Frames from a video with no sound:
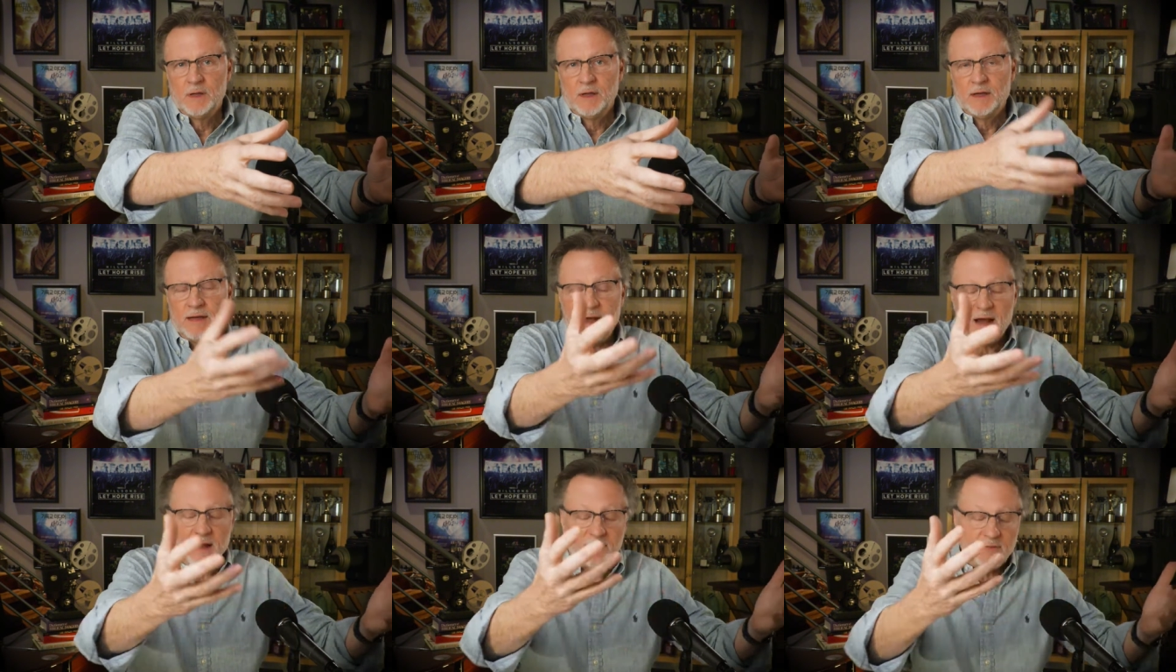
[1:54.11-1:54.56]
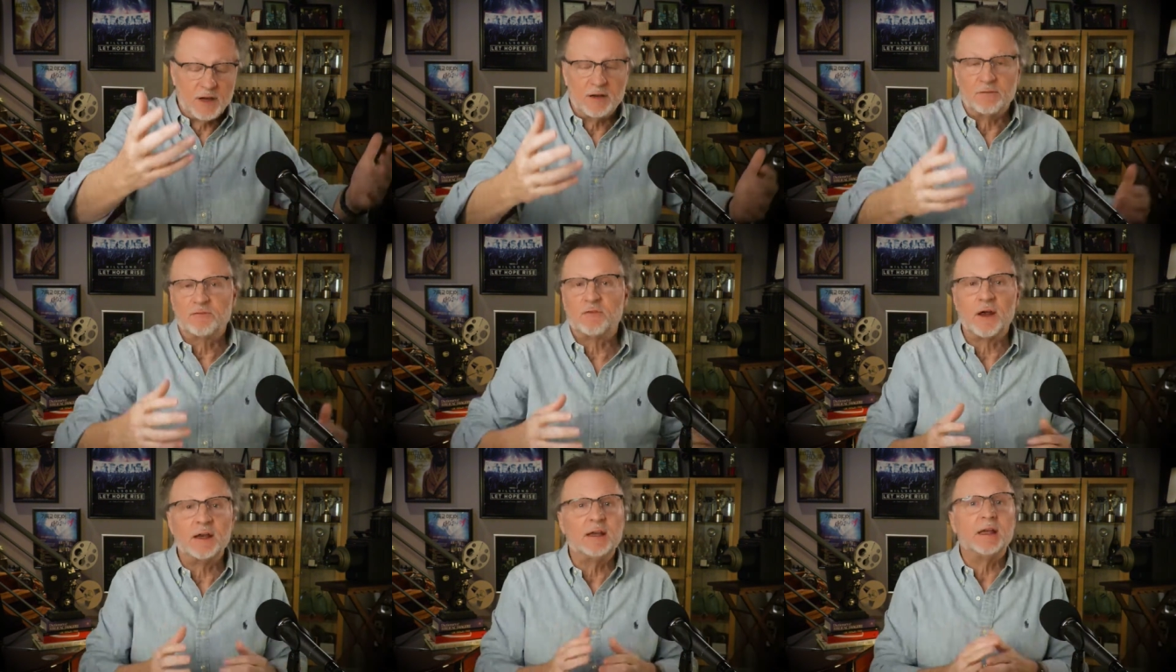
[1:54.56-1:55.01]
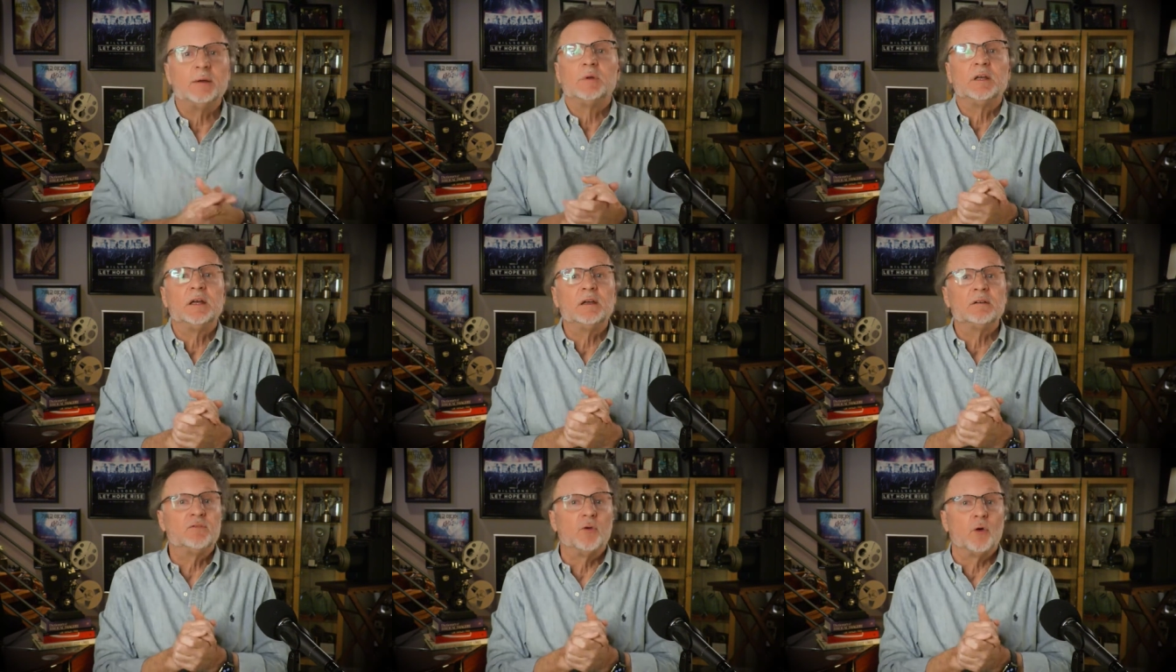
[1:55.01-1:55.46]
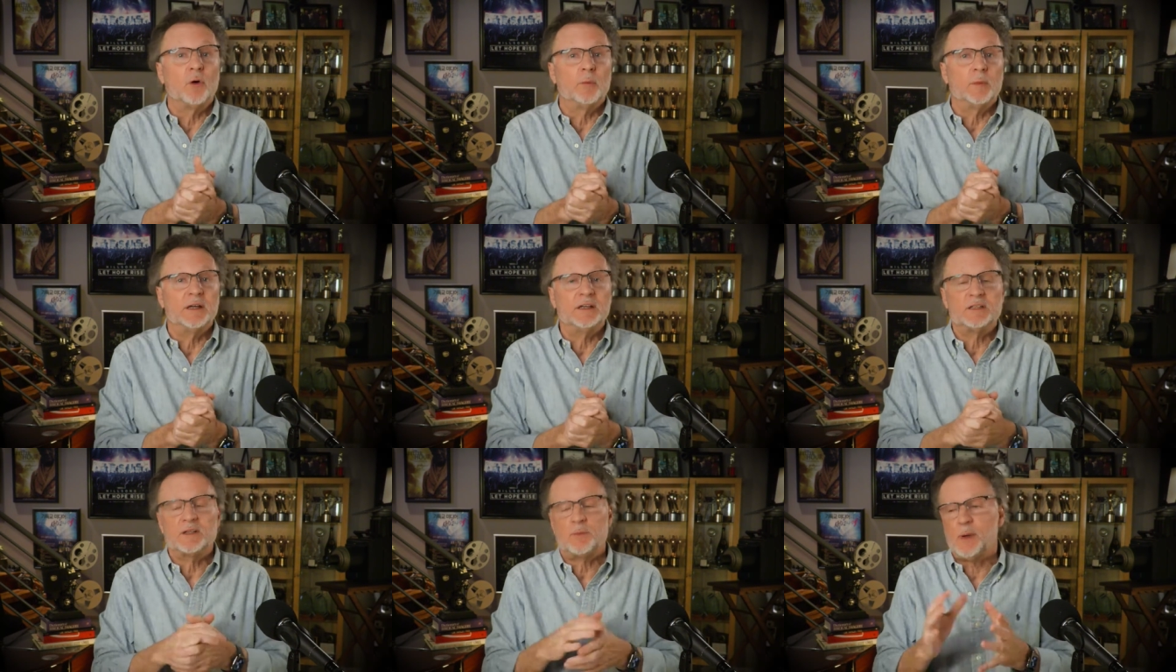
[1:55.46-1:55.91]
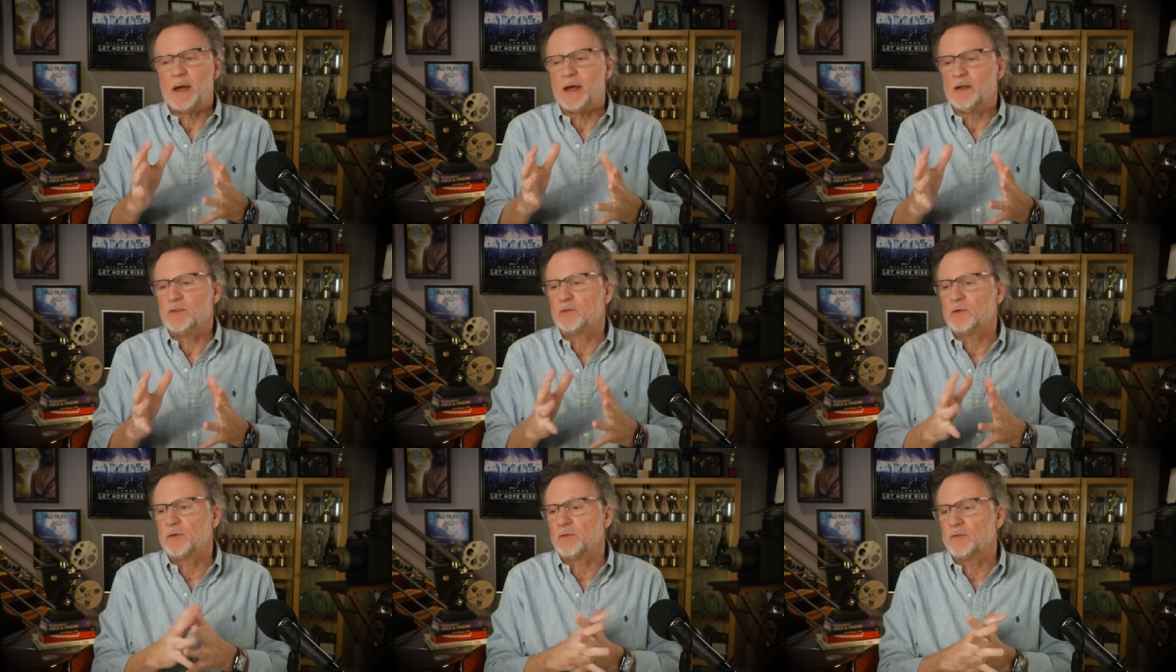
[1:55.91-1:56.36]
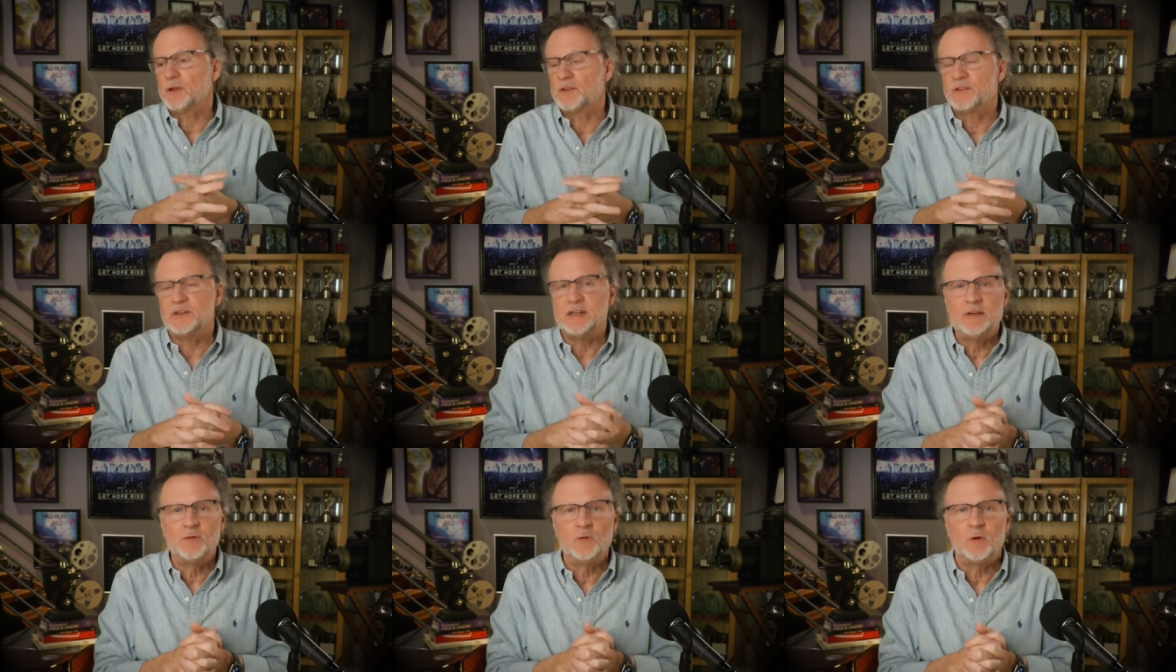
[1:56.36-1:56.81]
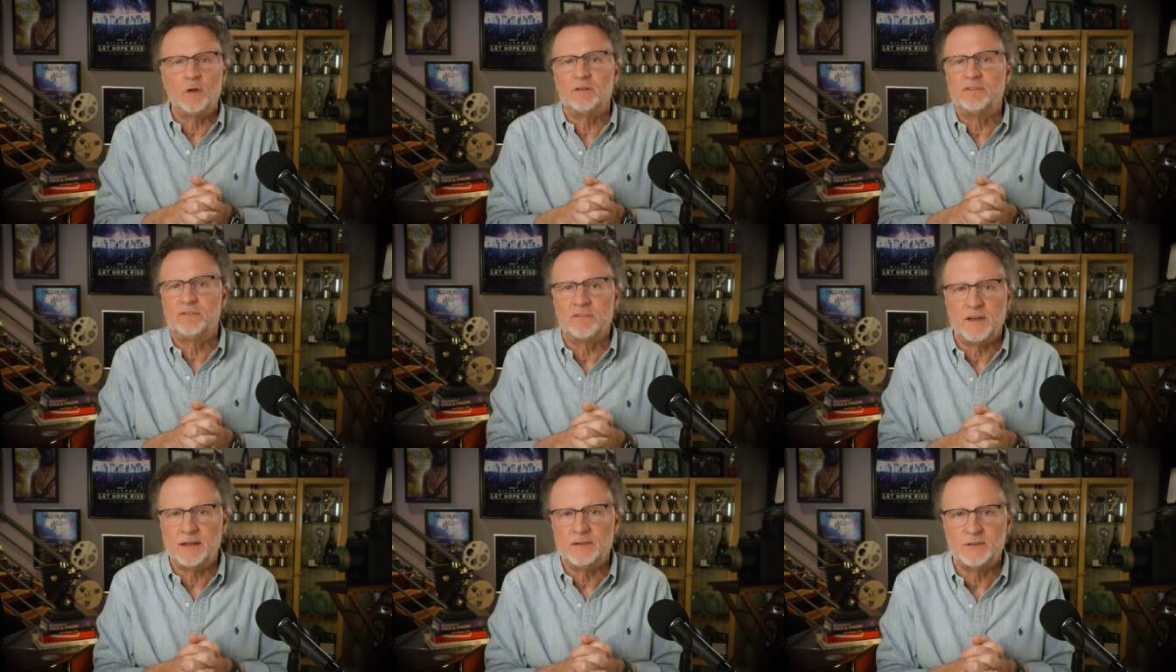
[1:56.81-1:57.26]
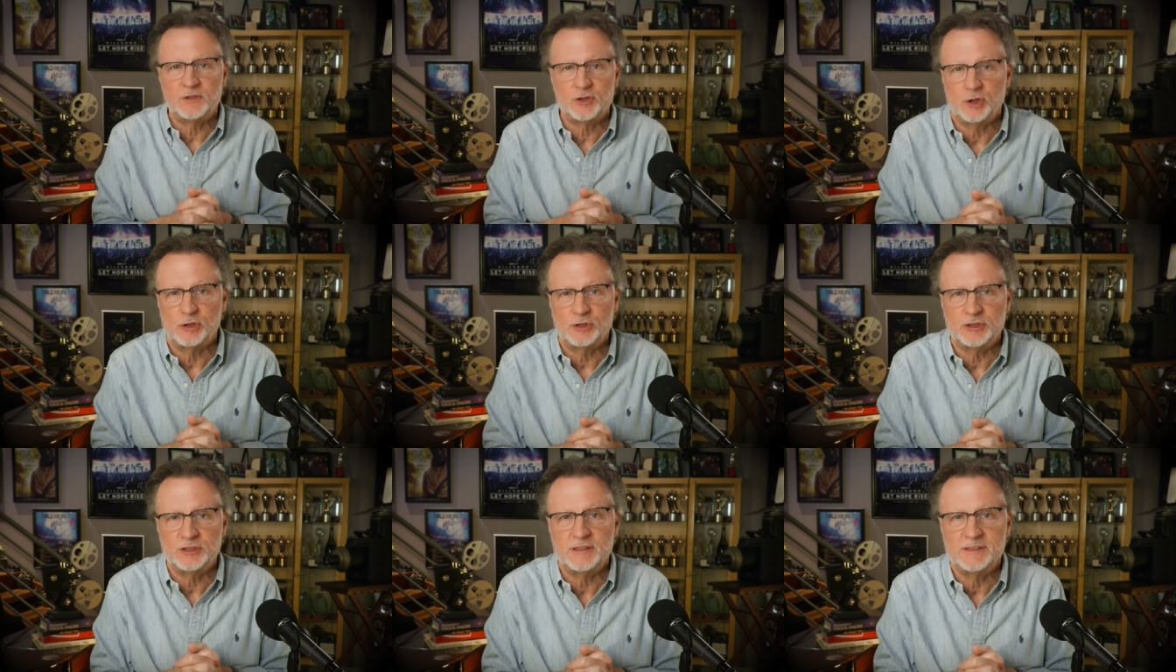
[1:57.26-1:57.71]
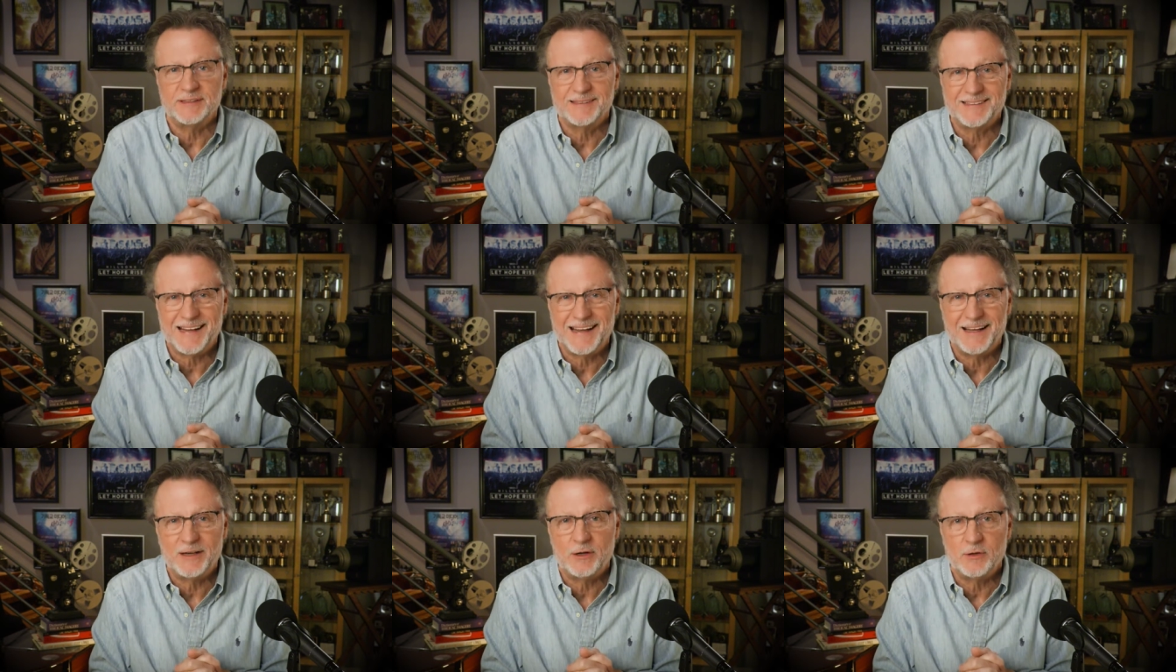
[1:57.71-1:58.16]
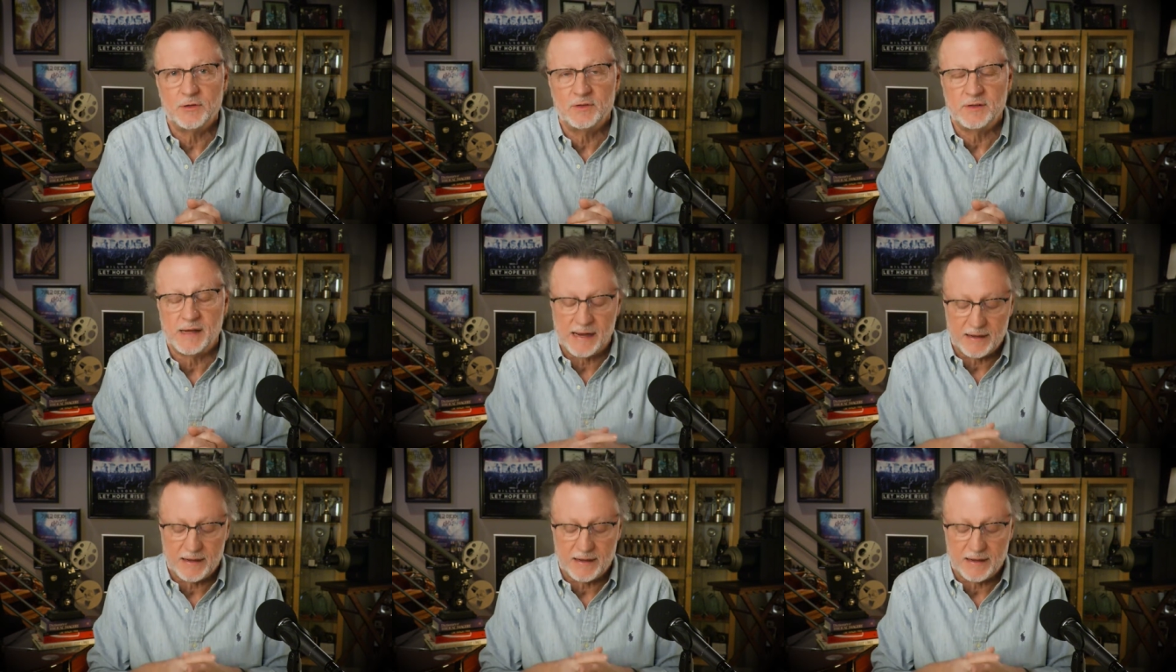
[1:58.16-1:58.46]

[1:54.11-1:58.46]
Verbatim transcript: Now, I've got a friend named Ken Foreman. He's a pastor of Cathedral of Faith Church in San Jose.